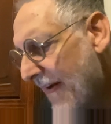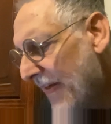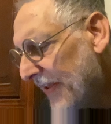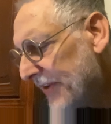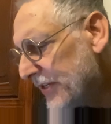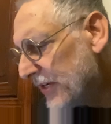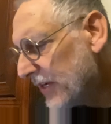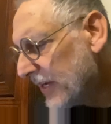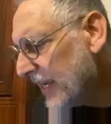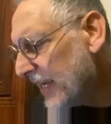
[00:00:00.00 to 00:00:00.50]

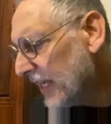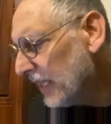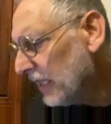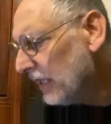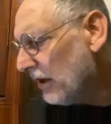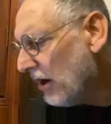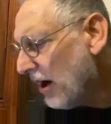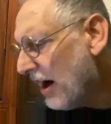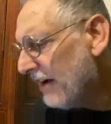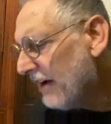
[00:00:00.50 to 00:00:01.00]
to kill
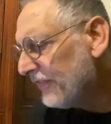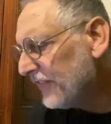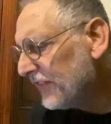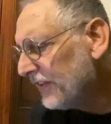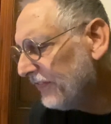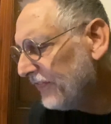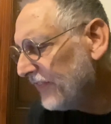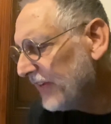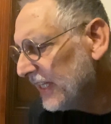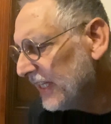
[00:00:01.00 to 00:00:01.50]
off the
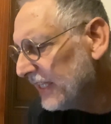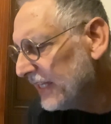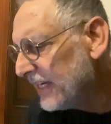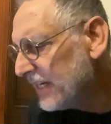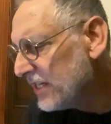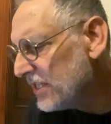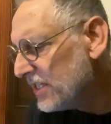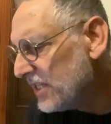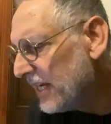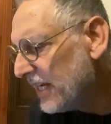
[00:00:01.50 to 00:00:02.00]

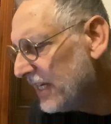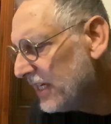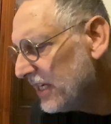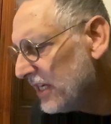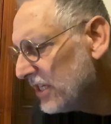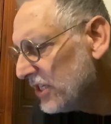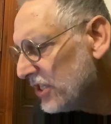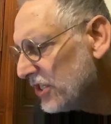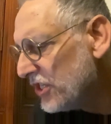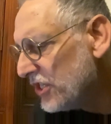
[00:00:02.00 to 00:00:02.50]
feelings in
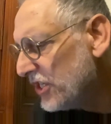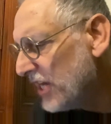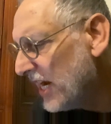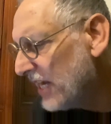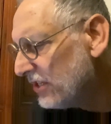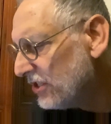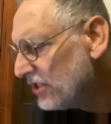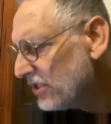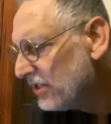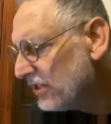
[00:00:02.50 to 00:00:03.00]
his
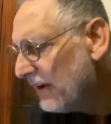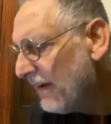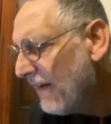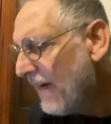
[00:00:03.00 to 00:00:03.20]
chest,